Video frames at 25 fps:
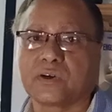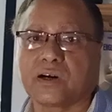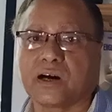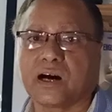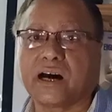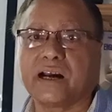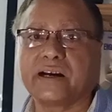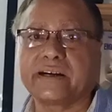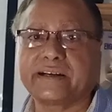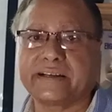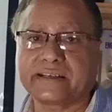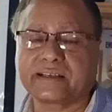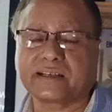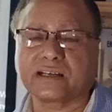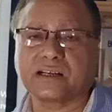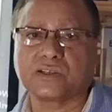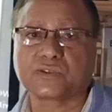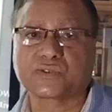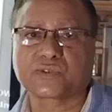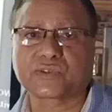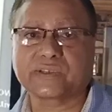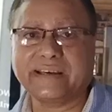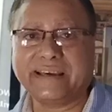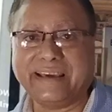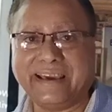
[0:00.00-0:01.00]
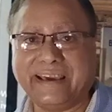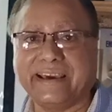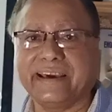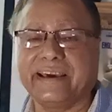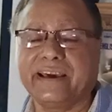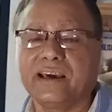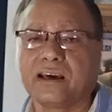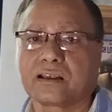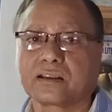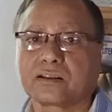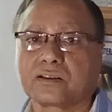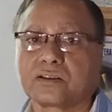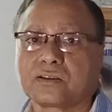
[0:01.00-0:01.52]
articles
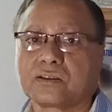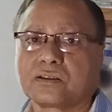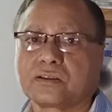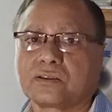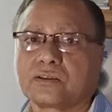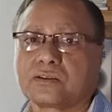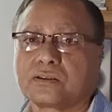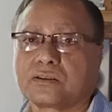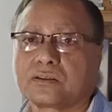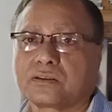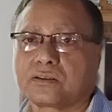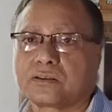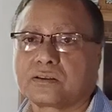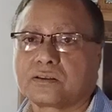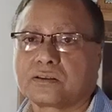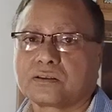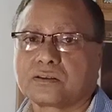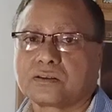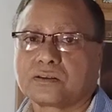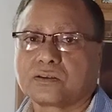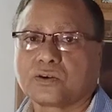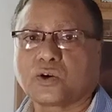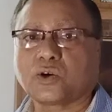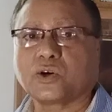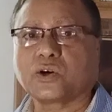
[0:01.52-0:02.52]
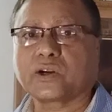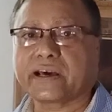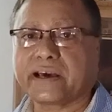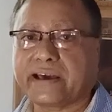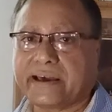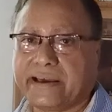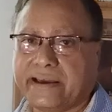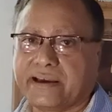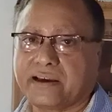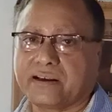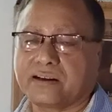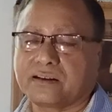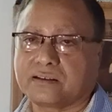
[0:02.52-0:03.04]
a or
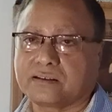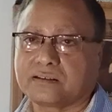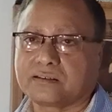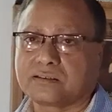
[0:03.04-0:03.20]
an.